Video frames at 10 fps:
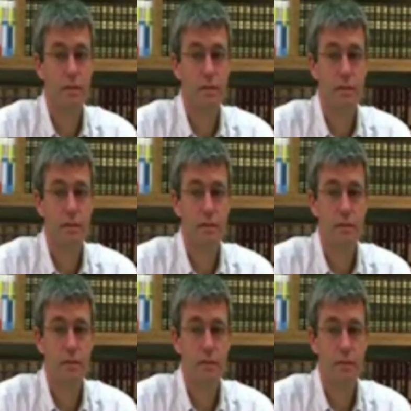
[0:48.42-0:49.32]

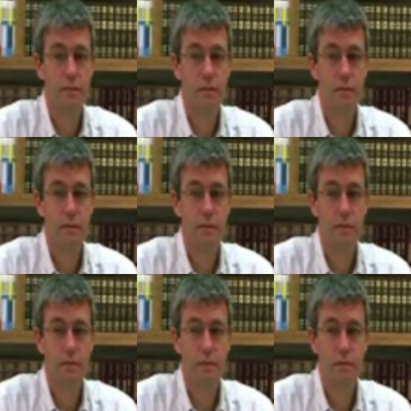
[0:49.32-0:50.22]

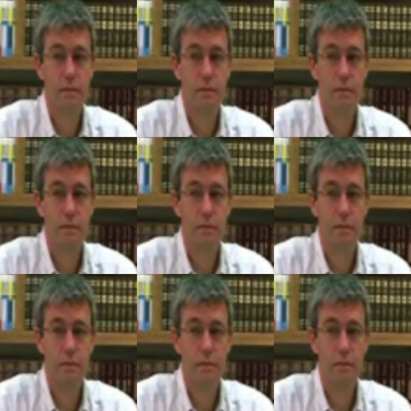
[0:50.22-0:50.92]
Nothing is said.